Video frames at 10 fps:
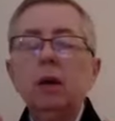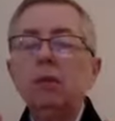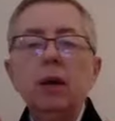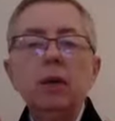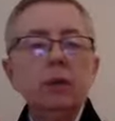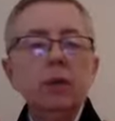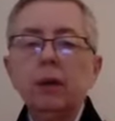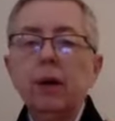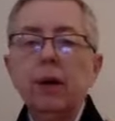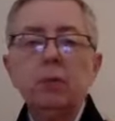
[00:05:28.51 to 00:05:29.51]
of every
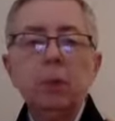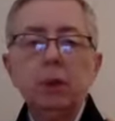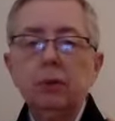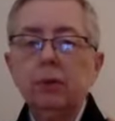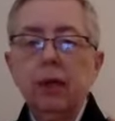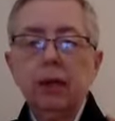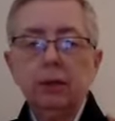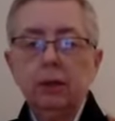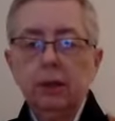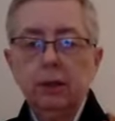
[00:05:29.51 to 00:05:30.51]
other aspect of
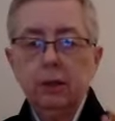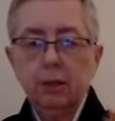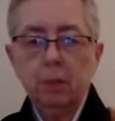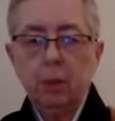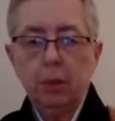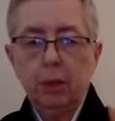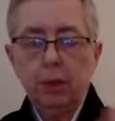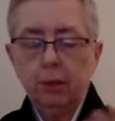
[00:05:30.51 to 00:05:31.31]
reality in this moment.